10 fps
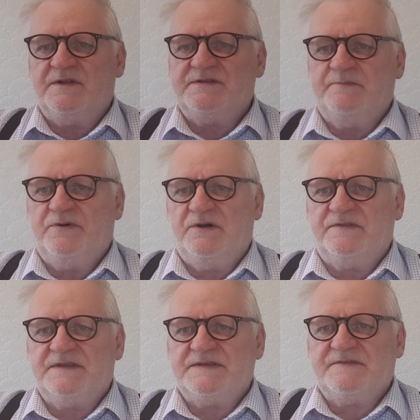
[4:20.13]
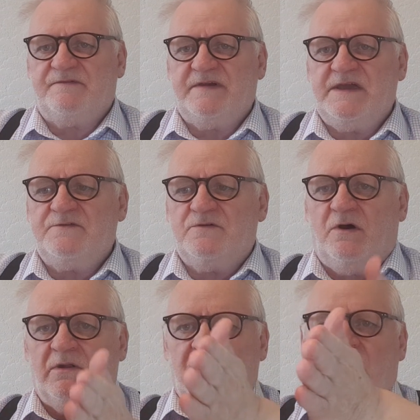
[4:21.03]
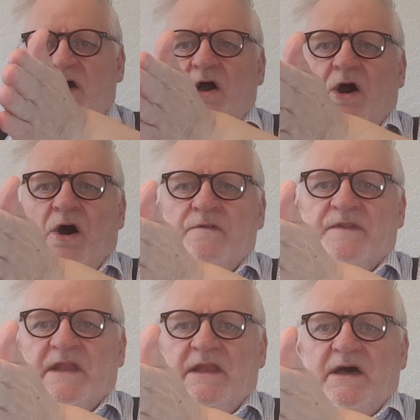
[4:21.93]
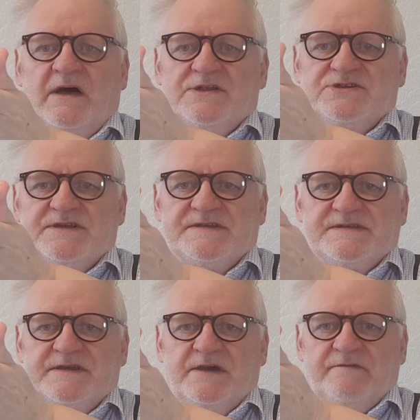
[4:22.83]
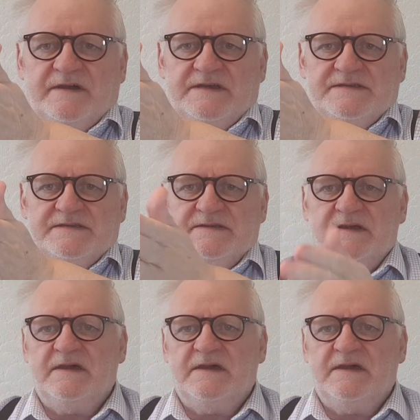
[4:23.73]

to put this feed roller on the largest surface.